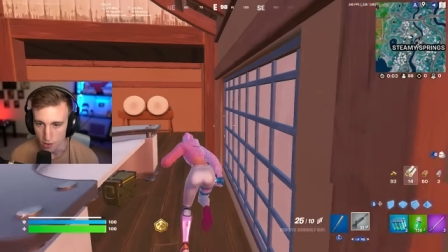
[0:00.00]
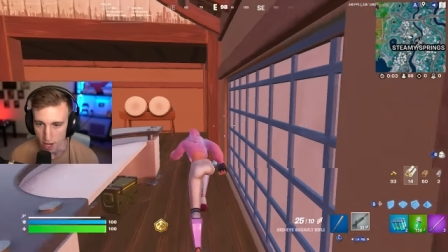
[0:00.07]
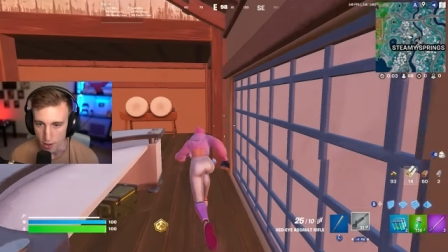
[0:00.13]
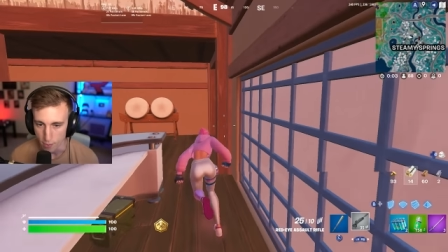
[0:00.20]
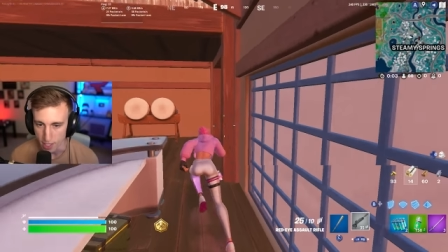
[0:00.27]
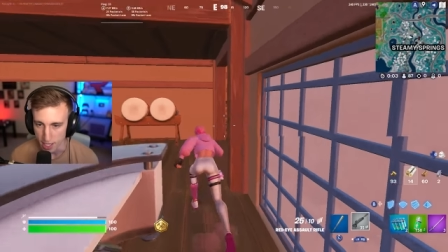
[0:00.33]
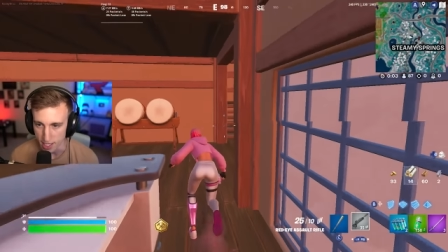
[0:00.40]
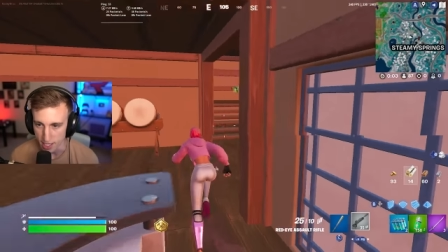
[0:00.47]
Okay,
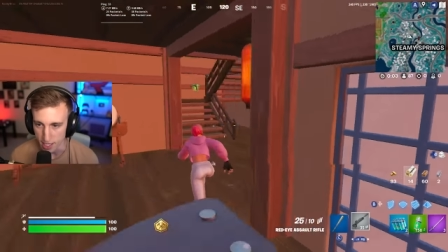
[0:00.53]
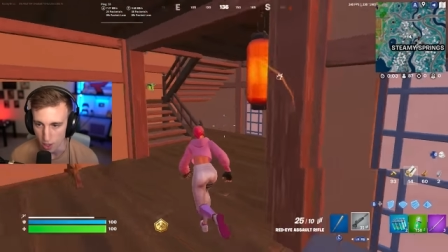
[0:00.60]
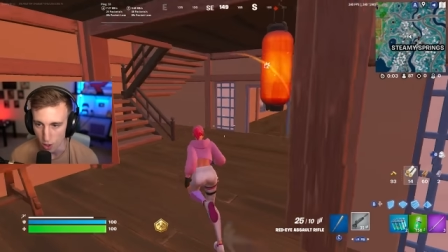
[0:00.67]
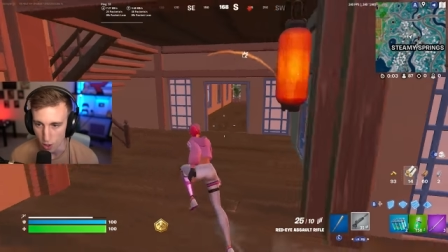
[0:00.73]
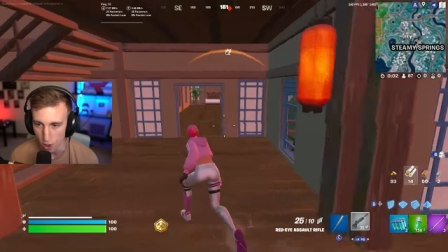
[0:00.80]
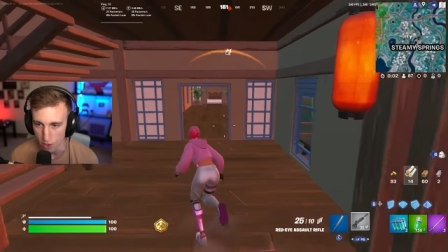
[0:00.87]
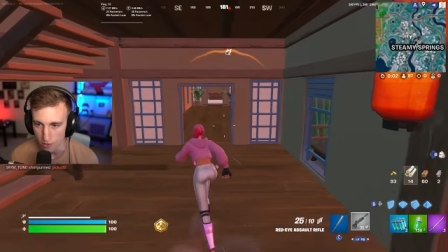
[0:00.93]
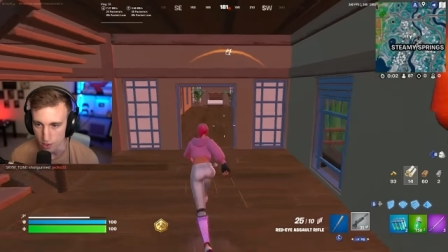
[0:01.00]
we got to get
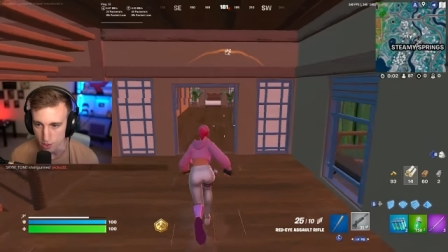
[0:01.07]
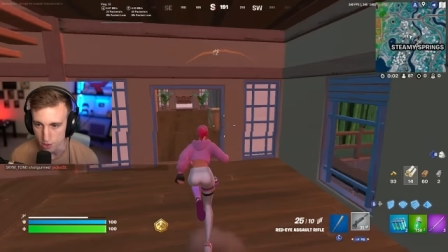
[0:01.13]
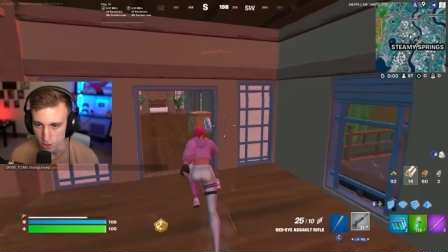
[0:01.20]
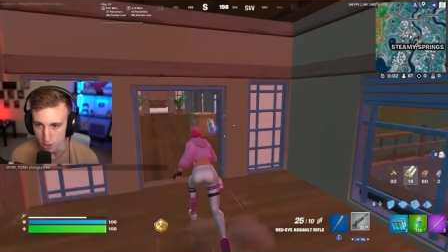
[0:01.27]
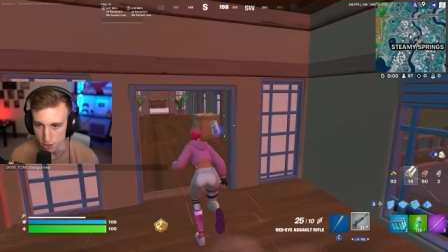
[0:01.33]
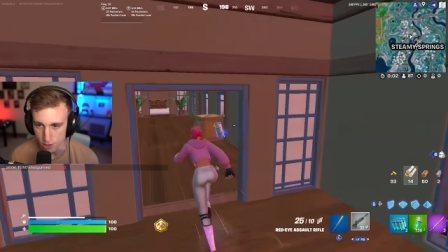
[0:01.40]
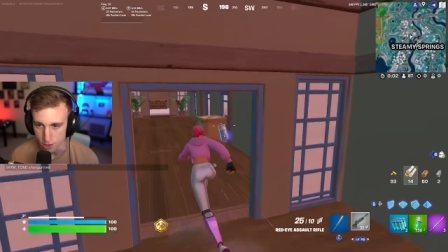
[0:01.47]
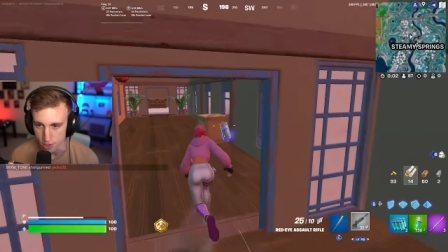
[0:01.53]
all of our
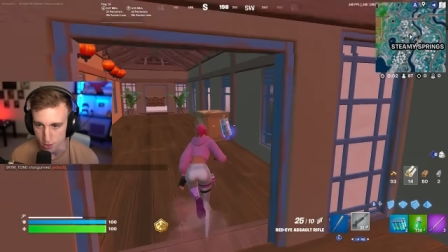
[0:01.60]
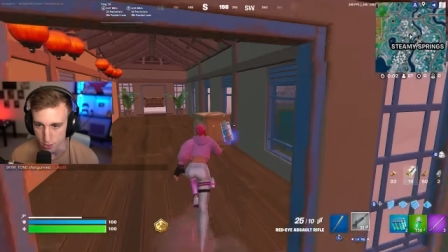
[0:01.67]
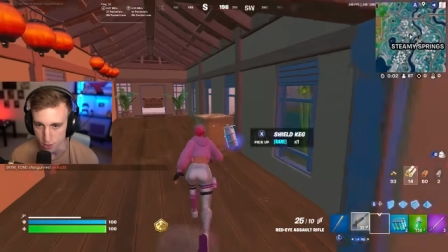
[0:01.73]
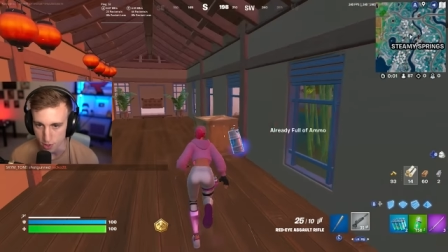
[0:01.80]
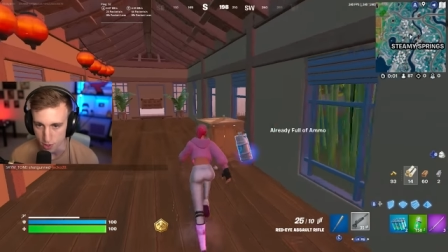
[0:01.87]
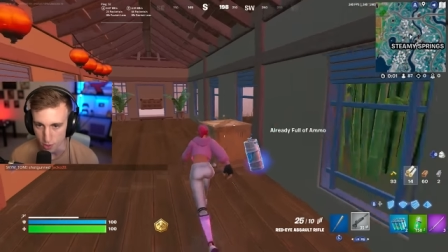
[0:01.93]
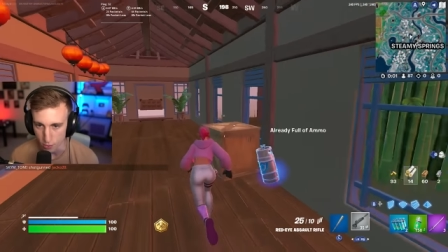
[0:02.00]
Surge in really